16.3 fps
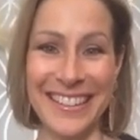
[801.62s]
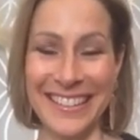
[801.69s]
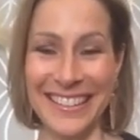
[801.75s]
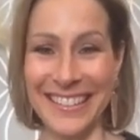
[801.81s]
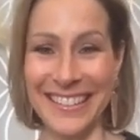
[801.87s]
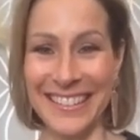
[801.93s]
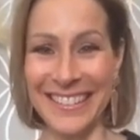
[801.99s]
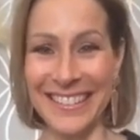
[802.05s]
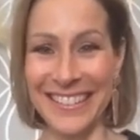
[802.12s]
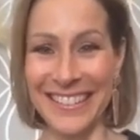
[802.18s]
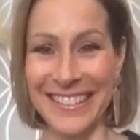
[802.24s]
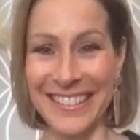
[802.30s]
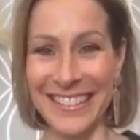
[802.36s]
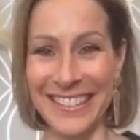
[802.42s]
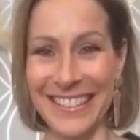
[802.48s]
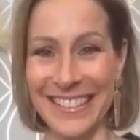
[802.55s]

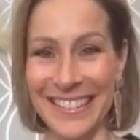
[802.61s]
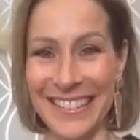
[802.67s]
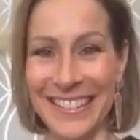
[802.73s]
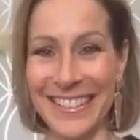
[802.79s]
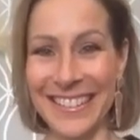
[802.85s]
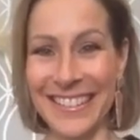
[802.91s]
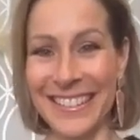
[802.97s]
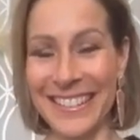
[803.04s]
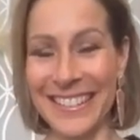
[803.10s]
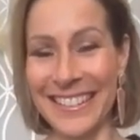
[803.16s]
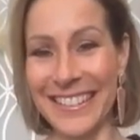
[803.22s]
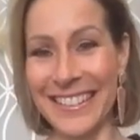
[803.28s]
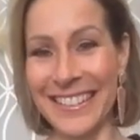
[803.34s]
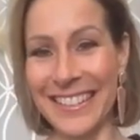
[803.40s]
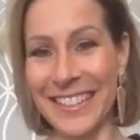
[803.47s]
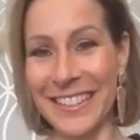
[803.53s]

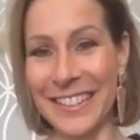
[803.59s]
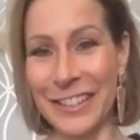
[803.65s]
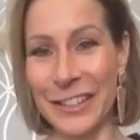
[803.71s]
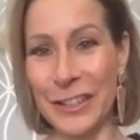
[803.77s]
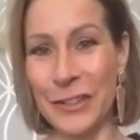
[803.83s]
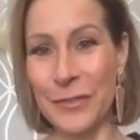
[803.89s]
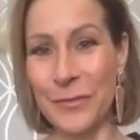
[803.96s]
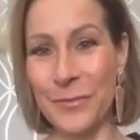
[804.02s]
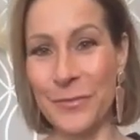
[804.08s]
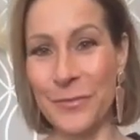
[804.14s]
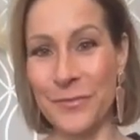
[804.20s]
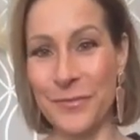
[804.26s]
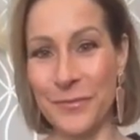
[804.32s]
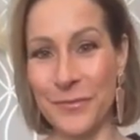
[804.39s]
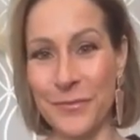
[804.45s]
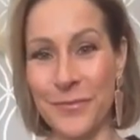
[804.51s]

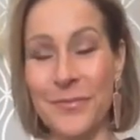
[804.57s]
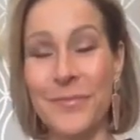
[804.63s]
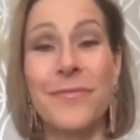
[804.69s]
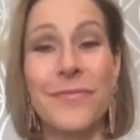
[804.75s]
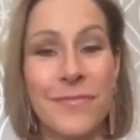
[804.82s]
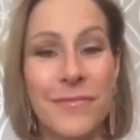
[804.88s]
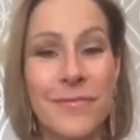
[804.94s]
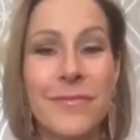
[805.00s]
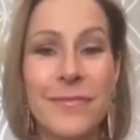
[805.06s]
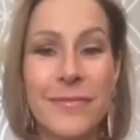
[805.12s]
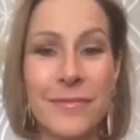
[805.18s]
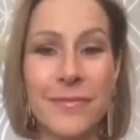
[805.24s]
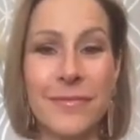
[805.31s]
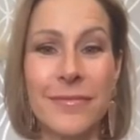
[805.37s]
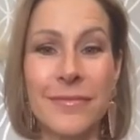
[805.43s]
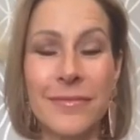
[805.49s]

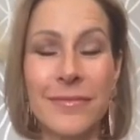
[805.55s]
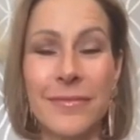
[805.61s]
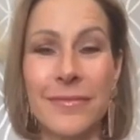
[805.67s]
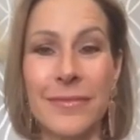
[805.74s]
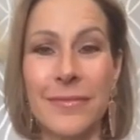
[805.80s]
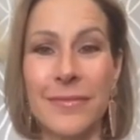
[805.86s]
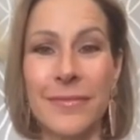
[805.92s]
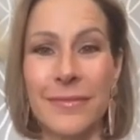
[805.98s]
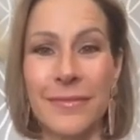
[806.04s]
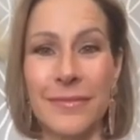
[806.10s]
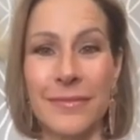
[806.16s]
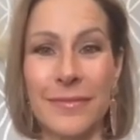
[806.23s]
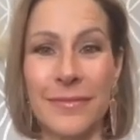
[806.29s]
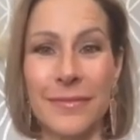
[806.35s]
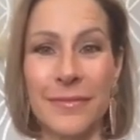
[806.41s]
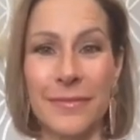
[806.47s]

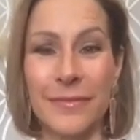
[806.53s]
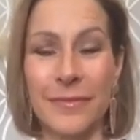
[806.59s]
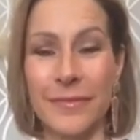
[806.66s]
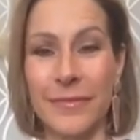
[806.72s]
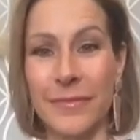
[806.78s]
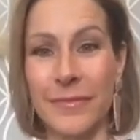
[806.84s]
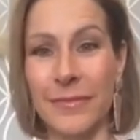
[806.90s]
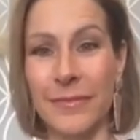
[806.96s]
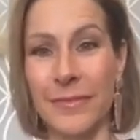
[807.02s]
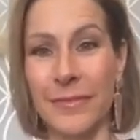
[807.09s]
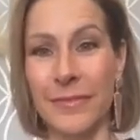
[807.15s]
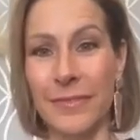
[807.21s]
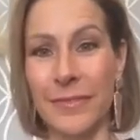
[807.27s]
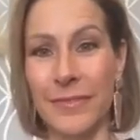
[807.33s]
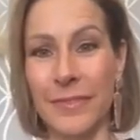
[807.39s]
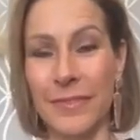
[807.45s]

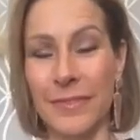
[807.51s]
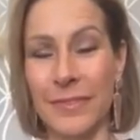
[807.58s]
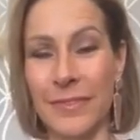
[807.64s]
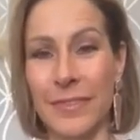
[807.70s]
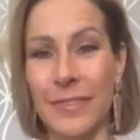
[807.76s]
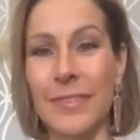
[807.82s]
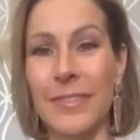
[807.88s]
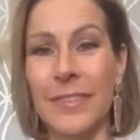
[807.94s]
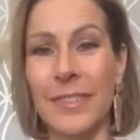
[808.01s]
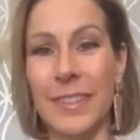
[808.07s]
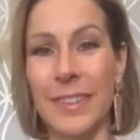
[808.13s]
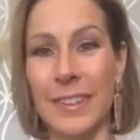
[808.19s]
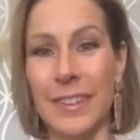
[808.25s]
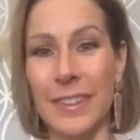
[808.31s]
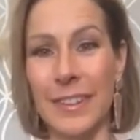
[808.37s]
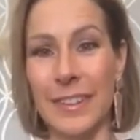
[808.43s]

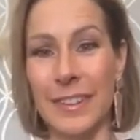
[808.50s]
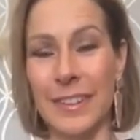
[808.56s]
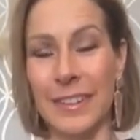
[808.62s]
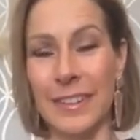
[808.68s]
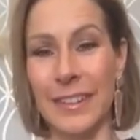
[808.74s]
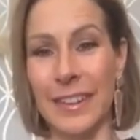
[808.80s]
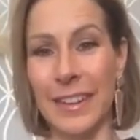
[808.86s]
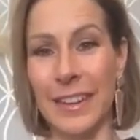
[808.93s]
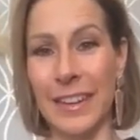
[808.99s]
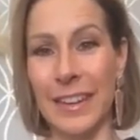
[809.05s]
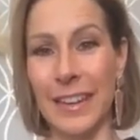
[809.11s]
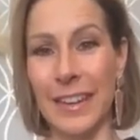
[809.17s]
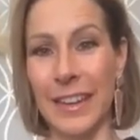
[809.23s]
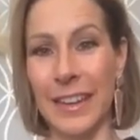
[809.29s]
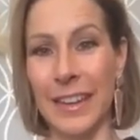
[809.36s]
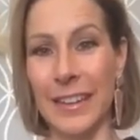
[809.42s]

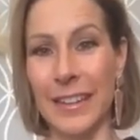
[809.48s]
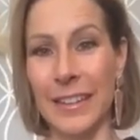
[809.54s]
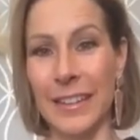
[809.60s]
(not speaking)